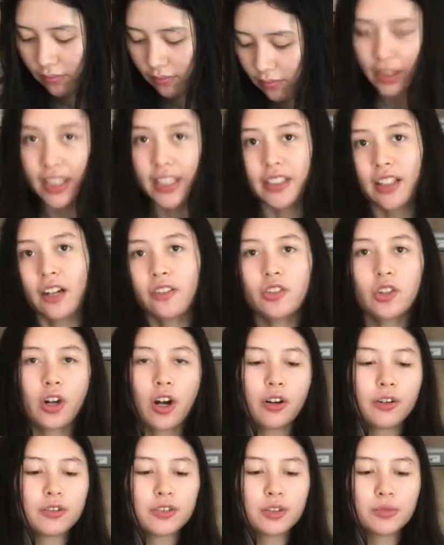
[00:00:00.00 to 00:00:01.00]
These
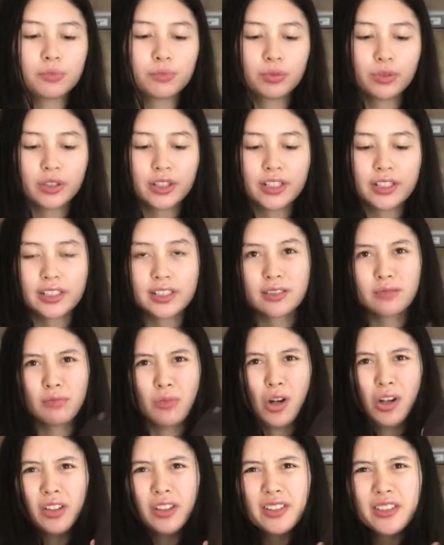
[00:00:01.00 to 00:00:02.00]
avocados are pretty
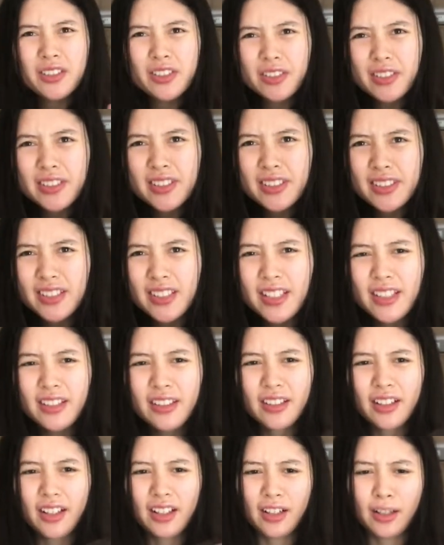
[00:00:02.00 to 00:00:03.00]
small, as you can
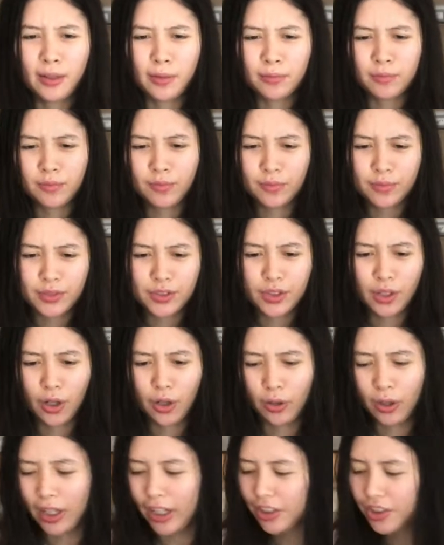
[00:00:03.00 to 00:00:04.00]
see,
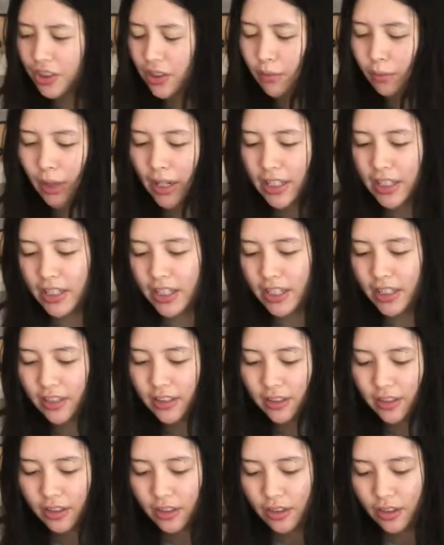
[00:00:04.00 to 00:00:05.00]
so I actually might need
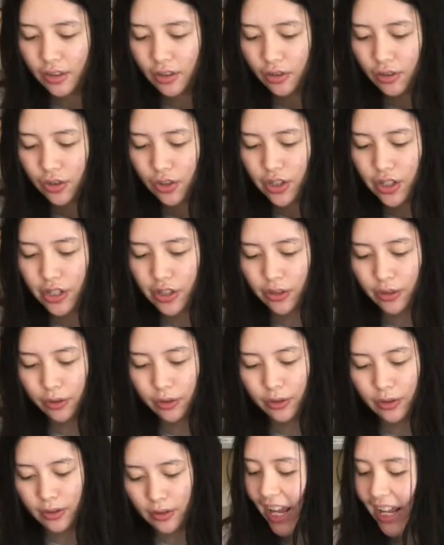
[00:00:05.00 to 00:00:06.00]

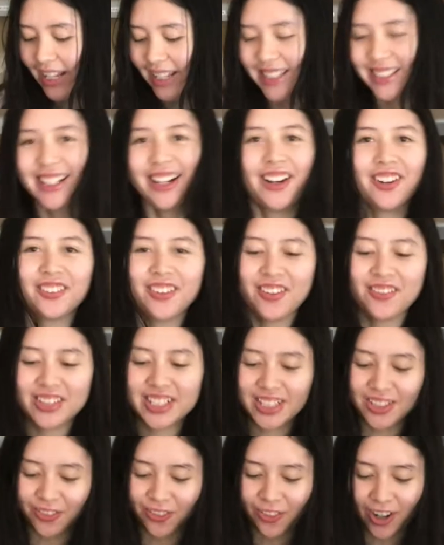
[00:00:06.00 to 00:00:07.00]
2. And I'll remember
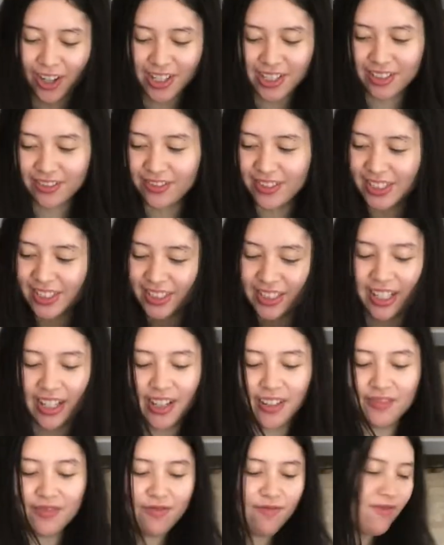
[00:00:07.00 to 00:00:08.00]
to wash them this time.